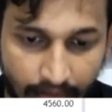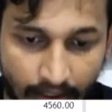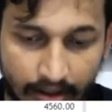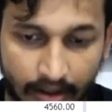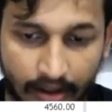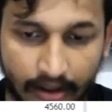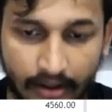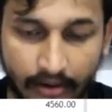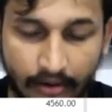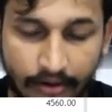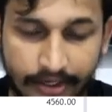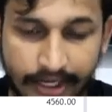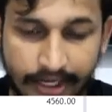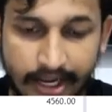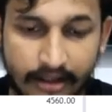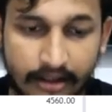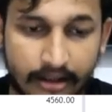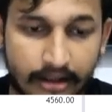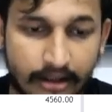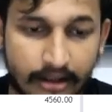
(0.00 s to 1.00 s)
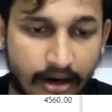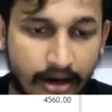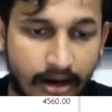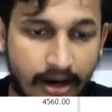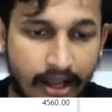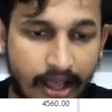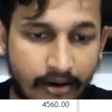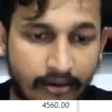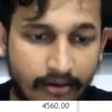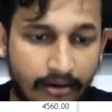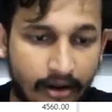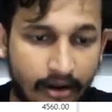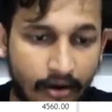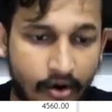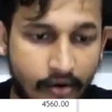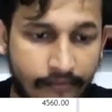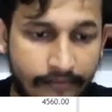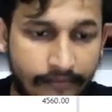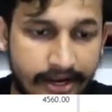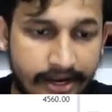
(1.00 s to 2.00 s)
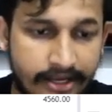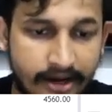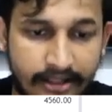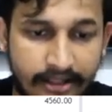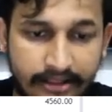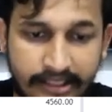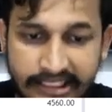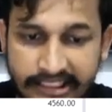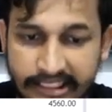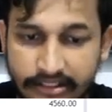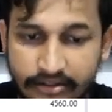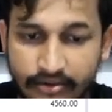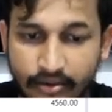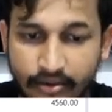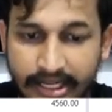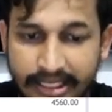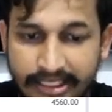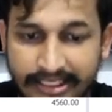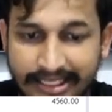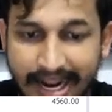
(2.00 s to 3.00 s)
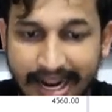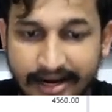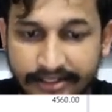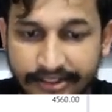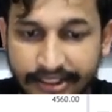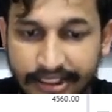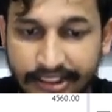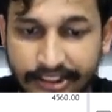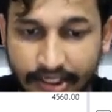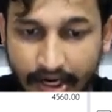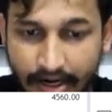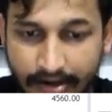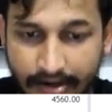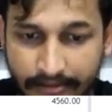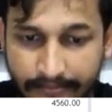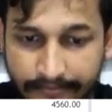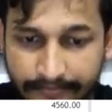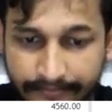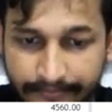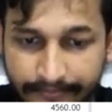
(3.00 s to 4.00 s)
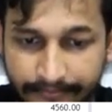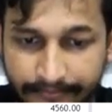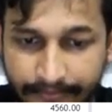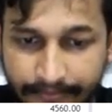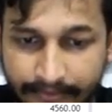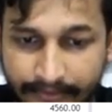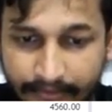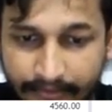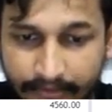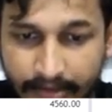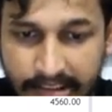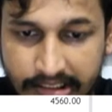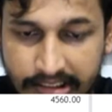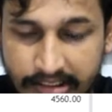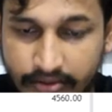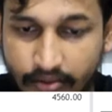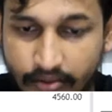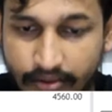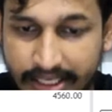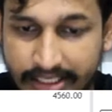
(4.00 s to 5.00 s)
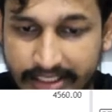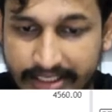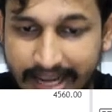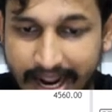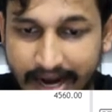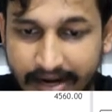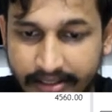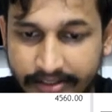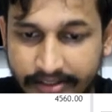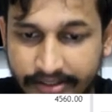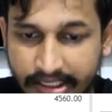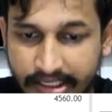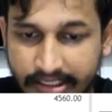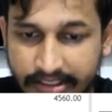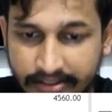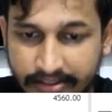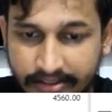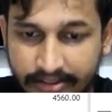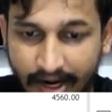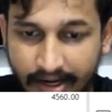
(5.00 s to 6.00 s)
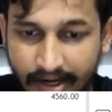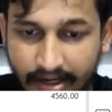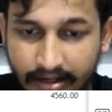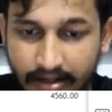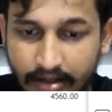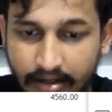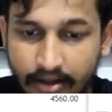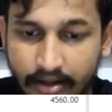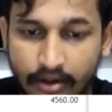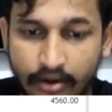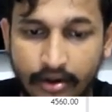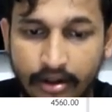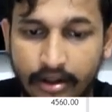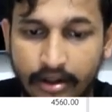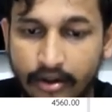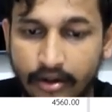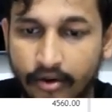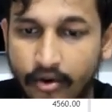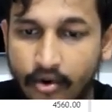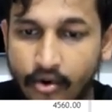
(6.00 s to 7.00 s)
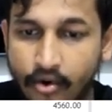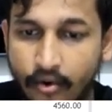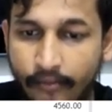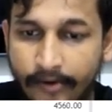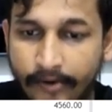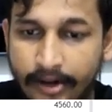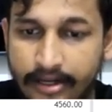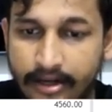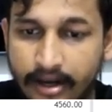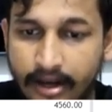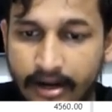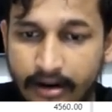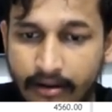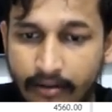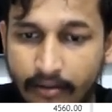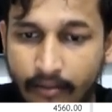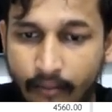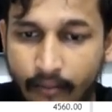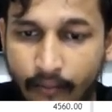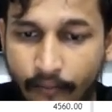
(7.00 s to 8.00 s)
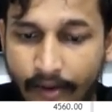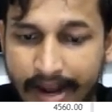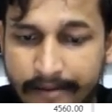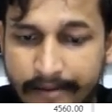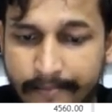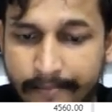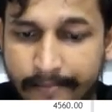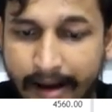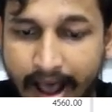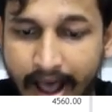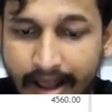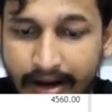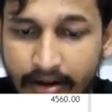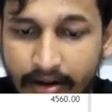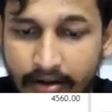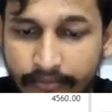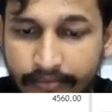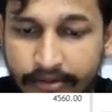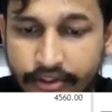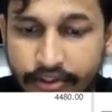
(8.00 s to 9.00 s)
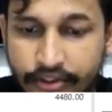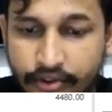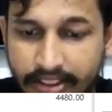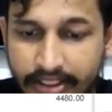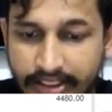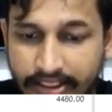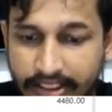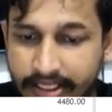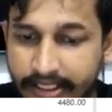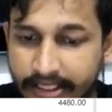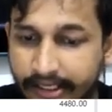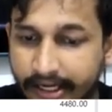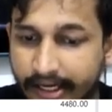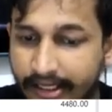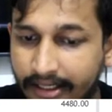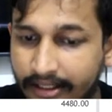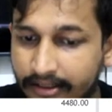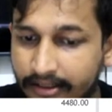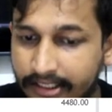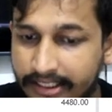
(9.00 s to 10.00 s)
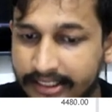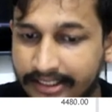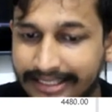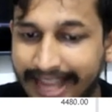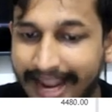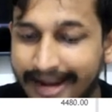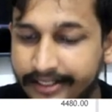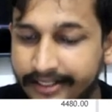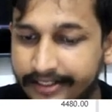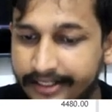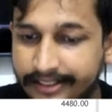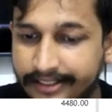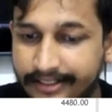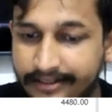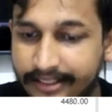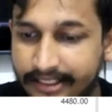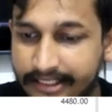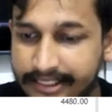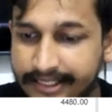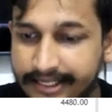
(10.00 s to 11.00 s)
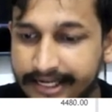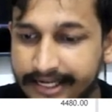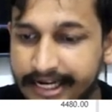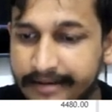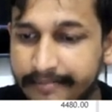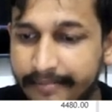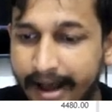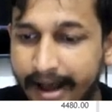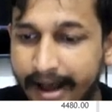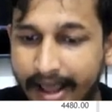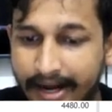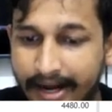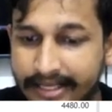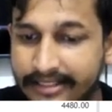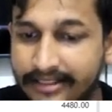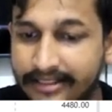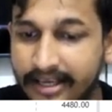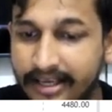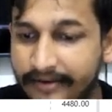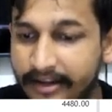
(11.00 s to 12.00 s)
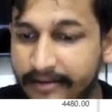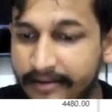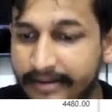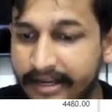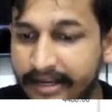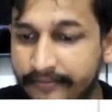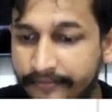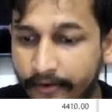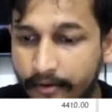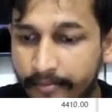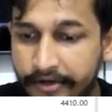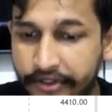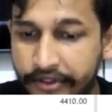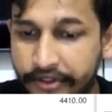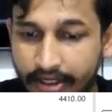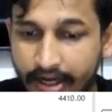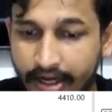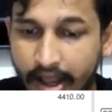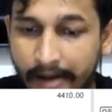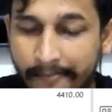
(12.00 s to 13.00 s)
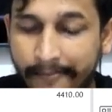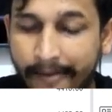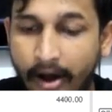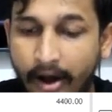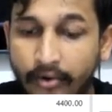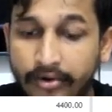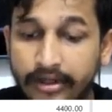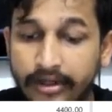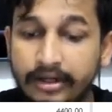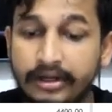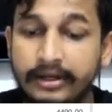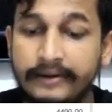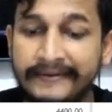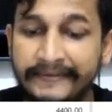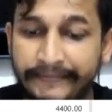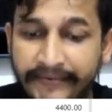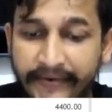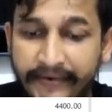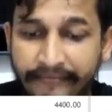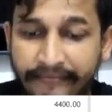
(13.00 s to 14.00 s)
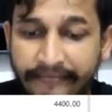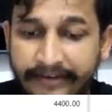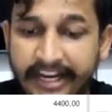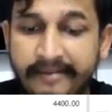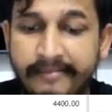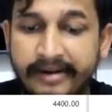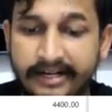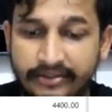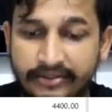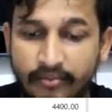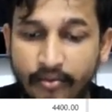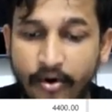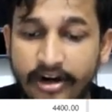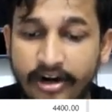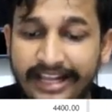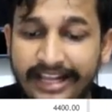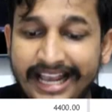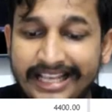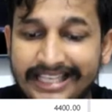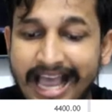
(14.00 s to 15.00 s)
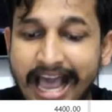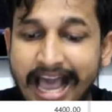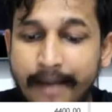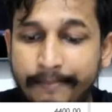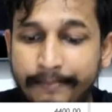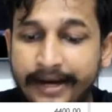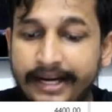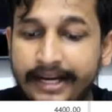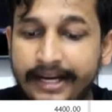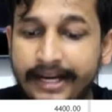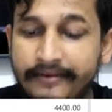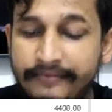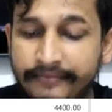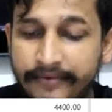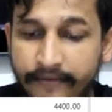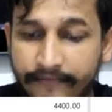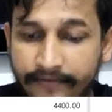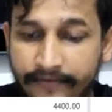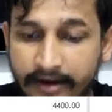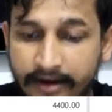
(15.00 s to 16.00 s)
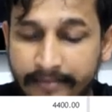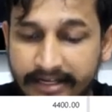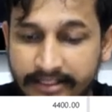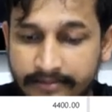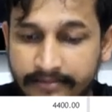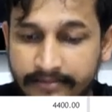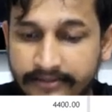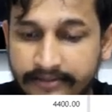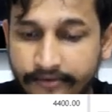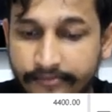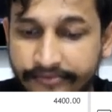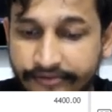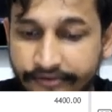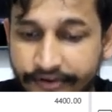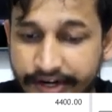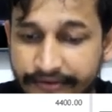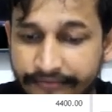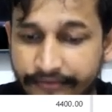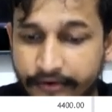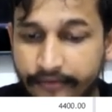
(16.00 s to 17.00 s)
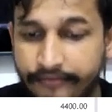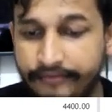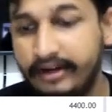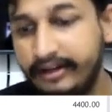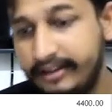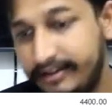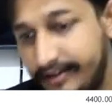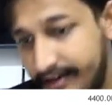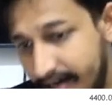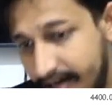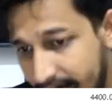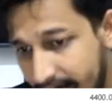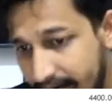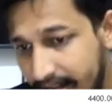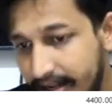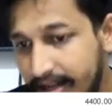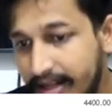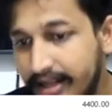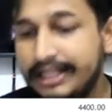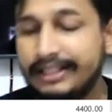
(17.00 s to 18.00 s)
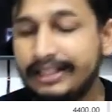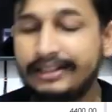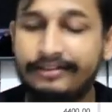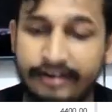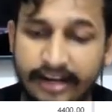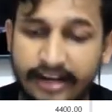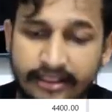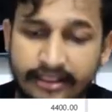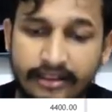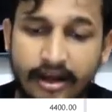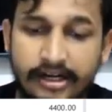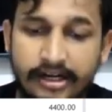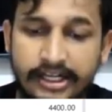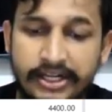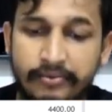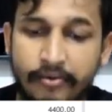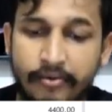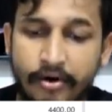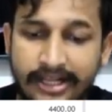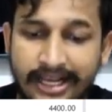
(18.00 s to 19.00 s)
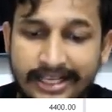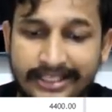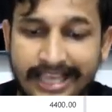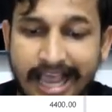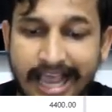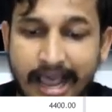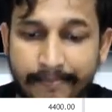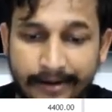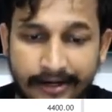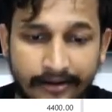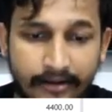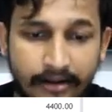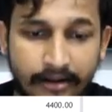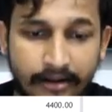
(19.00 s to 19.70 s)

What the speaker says: Okay. Now, over here, this is known as candlesticks chart. This is known as candlesticks chart. over here, one bar which you are seeing it, this candlesticks, this green bar is giving me information about 15 minutes. What has happened in 15 minutes? Means from 3:15 till 3:30, what has happened?